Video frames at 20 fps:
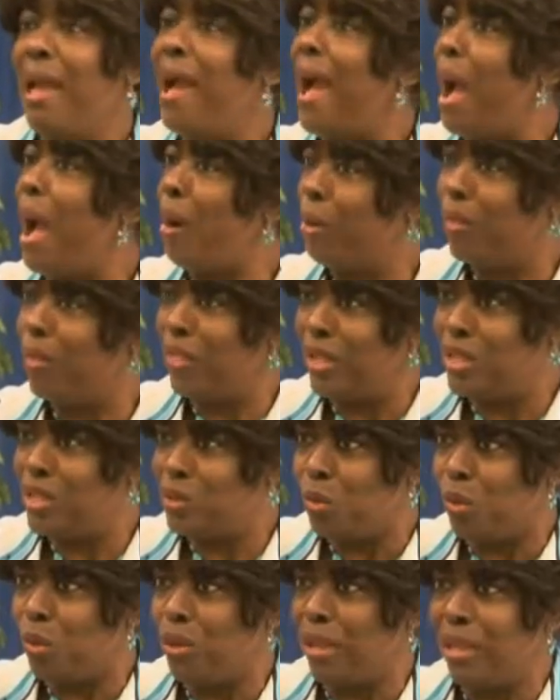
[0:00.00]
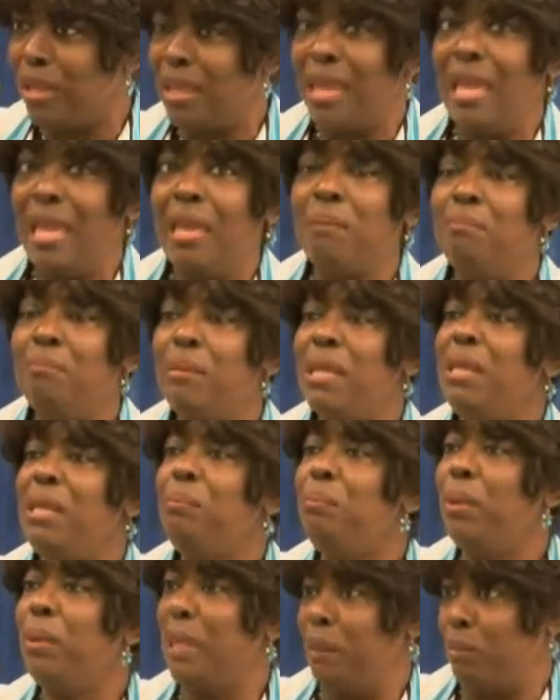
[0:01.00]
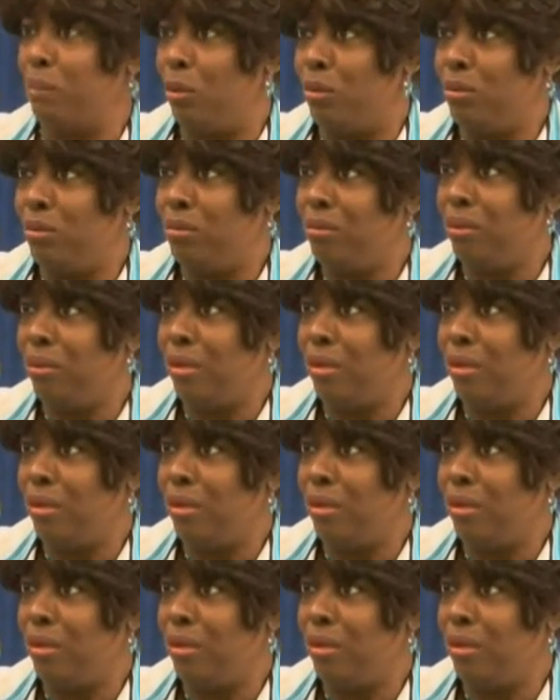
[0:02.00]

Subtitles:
How are things working? Meet people.